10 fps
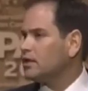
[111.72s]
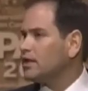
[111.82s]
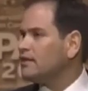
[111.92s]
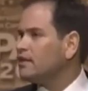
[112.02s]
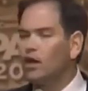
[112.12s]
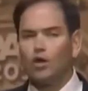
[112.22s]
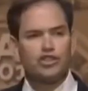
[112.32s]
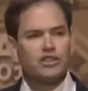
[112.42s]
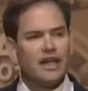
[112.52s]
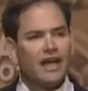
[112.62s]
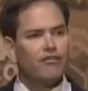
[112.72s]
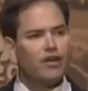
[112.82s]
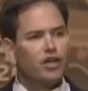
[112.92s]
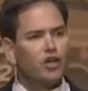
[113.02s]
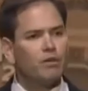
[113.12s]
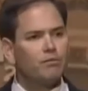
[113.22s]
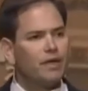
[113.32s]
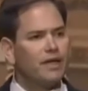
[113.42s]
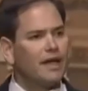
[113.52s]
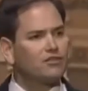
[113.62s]
in the notion that every human
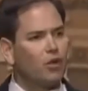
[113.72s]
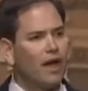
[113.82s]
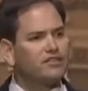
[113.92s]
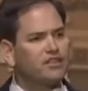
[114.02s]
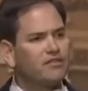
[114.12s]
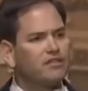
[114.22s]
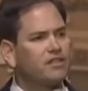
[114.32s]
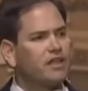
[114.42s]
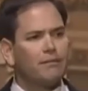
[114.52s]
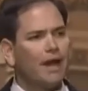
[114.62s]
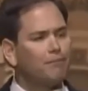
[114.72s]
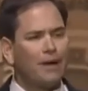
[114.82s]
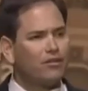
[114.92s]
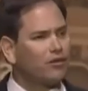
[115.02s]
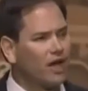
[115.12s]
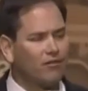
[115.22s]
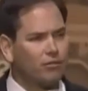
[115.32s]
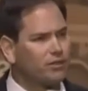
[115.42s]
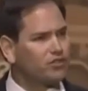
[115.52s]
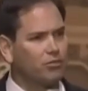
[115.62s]
being has rights given to them not by their
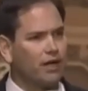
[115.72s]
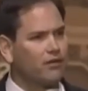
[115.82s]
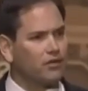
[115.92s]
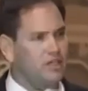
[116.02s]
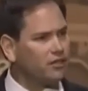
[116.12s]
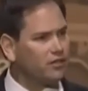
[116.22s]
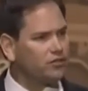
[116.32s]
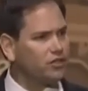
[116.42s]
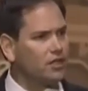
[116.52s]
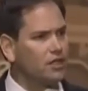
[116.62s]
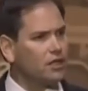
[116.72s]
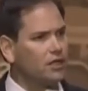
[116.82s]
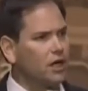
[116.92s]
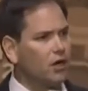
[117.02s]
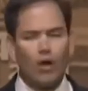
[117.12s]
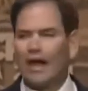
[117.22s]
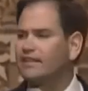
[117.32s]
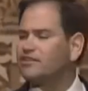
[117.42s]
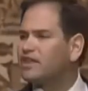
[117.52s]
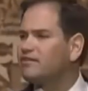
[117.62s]
governments or by their leaders, a right
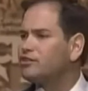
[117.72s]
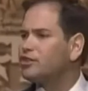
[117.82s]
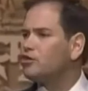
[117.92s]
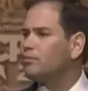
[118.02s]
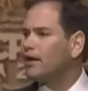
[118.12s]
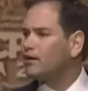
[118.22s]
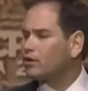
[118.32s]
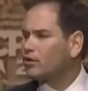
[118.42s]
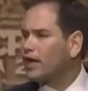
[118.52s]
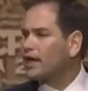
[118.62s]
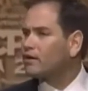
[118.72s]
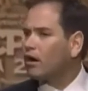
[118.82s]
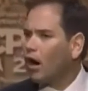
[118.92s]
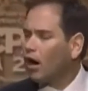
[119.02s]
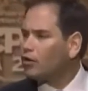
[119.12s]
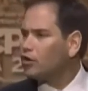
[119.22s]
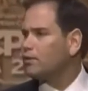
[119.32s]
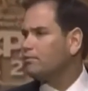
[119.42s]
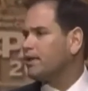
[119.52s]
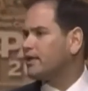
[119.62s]
that's given to you by your Creator. All
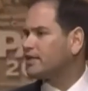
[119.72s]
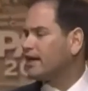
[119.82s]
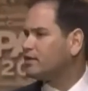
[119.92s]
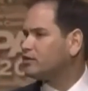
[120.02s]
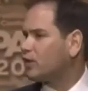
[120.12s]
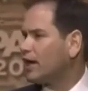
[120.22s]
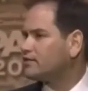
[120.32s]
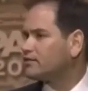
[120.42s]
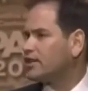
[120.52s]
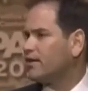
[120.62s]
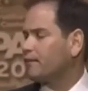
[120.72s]
human beings have these rights.